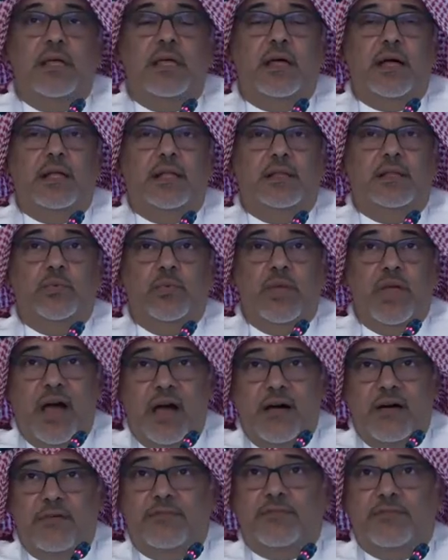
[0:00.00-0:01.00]
and we
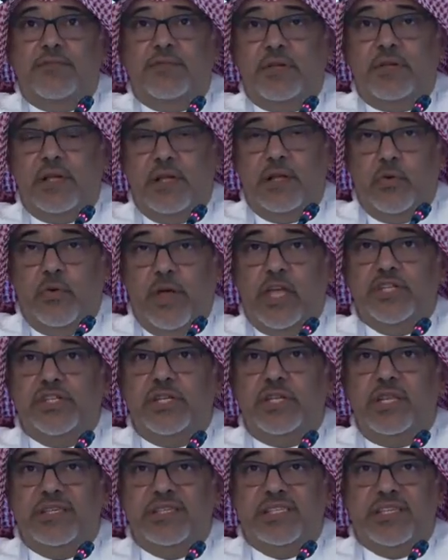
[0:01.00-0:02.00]
have a location
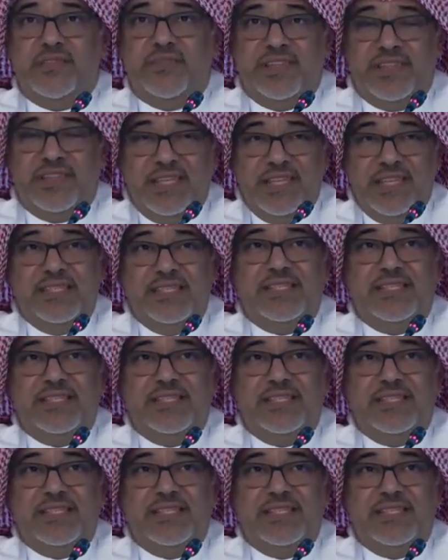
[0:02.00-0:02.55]
in 17